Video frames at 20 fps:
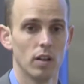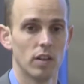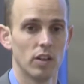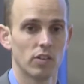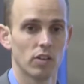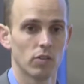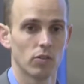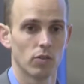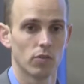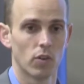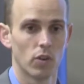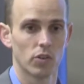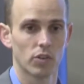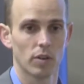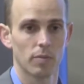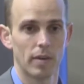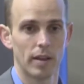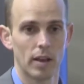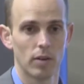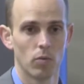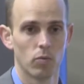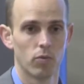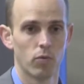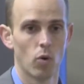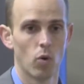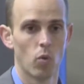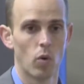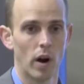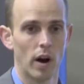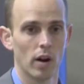and they said it was the first time they had
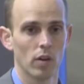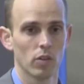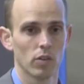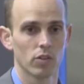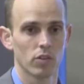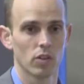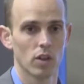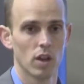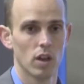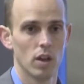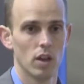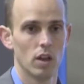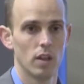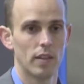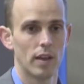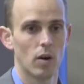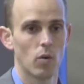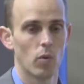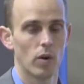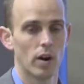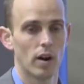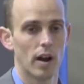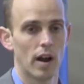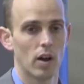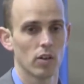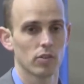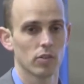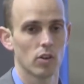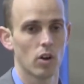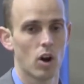full wireless in that
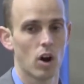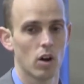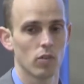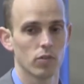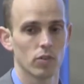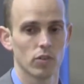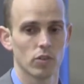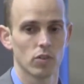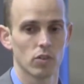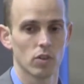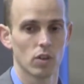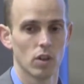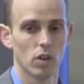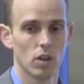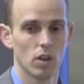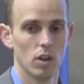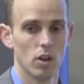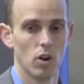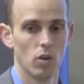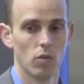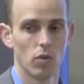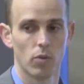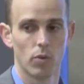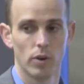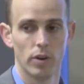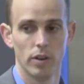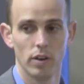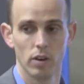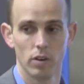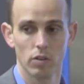warehouse and office in over
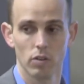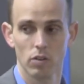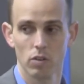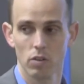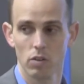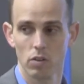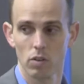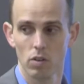three years.